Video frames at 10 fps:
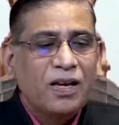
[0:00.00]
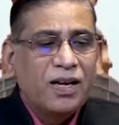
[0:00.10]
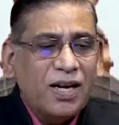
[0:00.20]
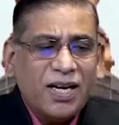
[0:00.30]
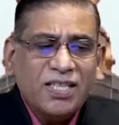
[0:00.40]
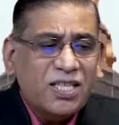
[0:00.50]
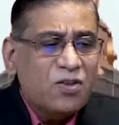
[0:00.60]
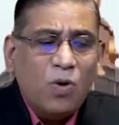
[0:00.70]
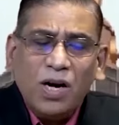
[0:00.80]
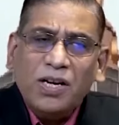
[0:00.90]
Let us see
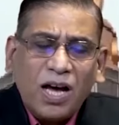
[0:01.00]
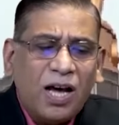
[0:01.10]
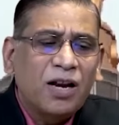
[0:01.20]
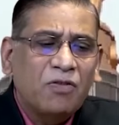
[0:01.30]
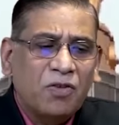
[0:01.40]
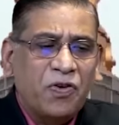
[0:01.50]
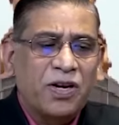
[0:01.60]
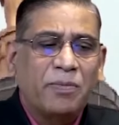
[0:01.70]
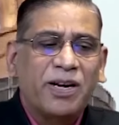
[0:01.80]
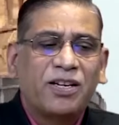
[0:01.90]
what are our
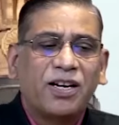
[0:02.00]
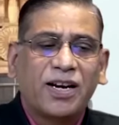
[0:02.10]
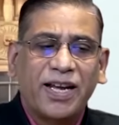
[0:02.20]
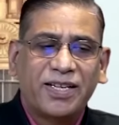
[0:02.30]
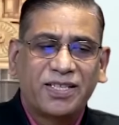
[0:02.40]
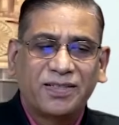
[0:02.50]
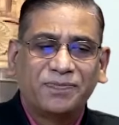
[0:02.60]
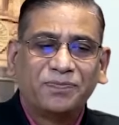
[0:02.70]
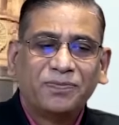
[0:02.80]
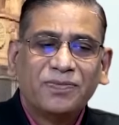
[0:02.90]
fundamental rights.
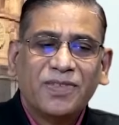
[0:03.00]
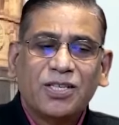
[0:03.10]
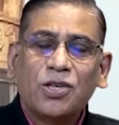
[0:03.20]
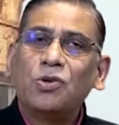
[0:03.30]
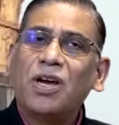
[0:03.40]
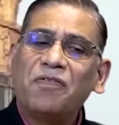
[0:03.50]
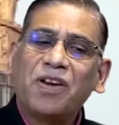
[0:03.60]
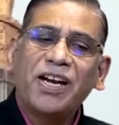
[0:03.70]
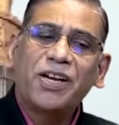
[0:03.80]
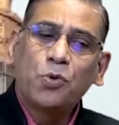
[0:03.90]
So you have
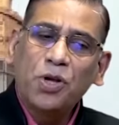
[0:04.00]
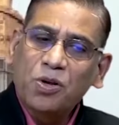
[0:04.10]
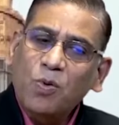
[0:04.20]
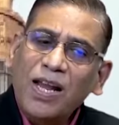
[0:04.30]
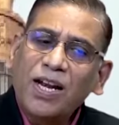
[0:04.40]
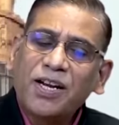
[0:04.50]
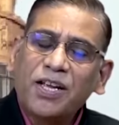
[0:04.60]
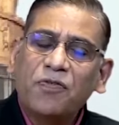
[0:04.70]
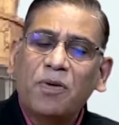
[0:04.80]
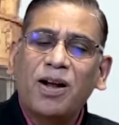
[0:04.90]
right to
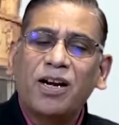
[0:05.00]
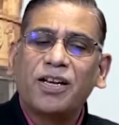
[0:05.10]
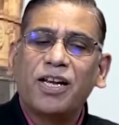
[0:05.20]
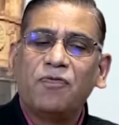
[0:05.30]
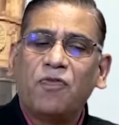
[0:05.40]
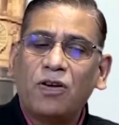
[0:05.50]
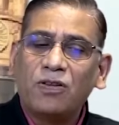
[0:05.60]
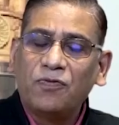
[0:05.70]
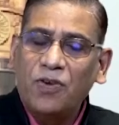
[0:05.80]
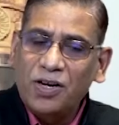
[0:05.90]
equality from Article
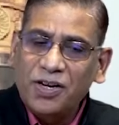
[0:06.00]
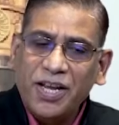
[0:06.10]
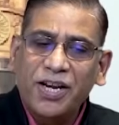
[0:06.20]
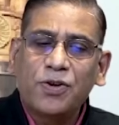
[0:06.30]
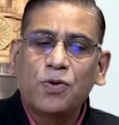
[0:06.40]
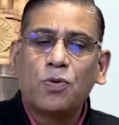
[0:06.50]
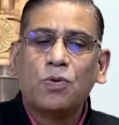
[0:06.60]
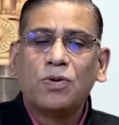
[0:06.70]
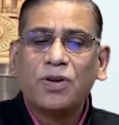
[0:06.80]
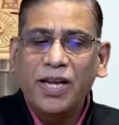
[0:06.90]
14
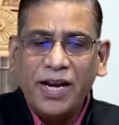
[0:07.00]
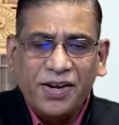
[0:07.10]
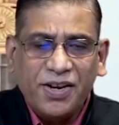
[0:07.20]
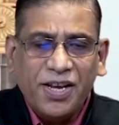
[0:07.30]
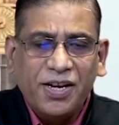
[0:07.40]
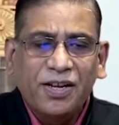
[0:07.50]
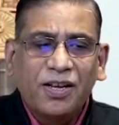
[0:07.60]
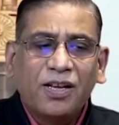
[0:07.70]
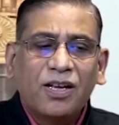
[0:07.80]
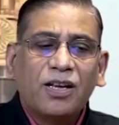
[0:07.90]
to
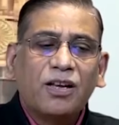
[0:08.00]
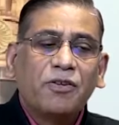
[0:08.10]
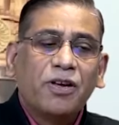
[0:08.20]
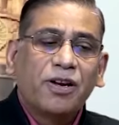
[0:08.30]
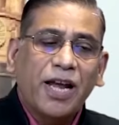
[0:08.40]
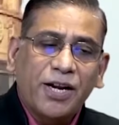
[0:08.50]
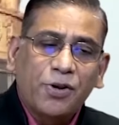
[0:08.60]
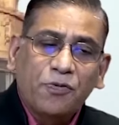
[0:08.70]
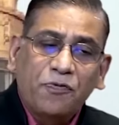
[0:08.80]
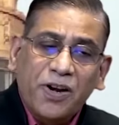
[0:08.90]
18,
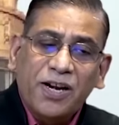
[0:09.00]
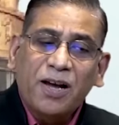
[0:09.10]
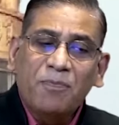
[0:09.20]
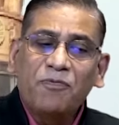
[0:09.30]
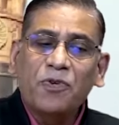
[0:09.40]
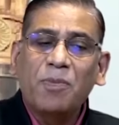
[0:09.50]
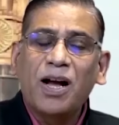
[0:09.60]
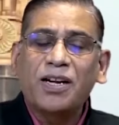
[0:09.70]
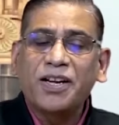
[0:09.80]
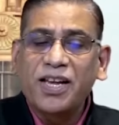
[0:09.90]
right to freedom from
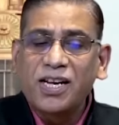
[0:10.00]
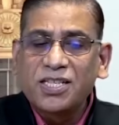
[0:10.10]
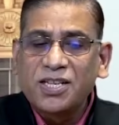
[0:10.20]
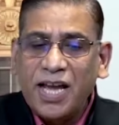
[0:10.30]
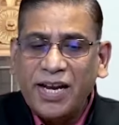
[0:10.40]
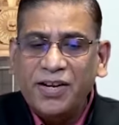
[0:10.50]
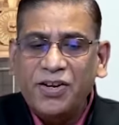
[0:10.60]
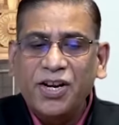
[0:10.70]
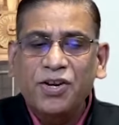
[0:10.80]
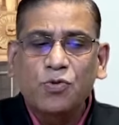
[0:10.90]
Articles
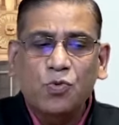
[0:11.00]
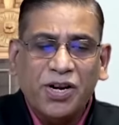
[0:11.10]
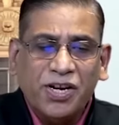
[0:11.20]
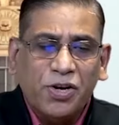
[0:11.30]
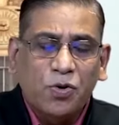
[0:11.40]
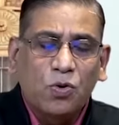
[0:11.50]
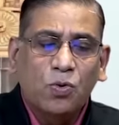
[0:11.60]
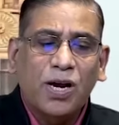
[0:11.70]
19 to 22,